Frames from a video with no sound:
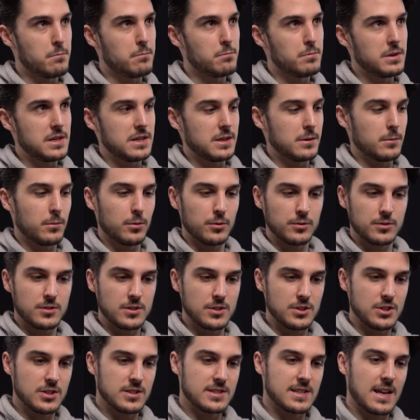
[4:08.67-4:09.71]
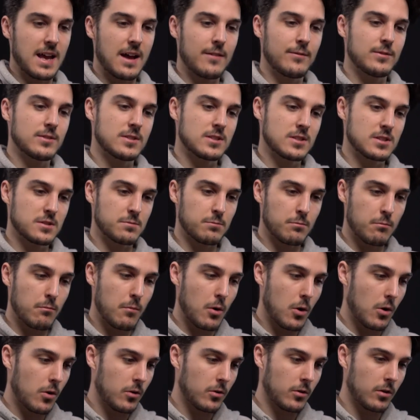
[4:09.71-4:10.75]
be able to just have a
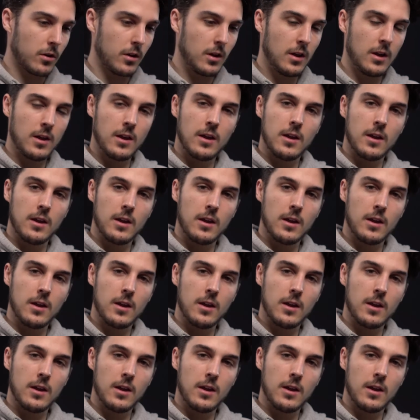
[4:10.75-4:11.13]
small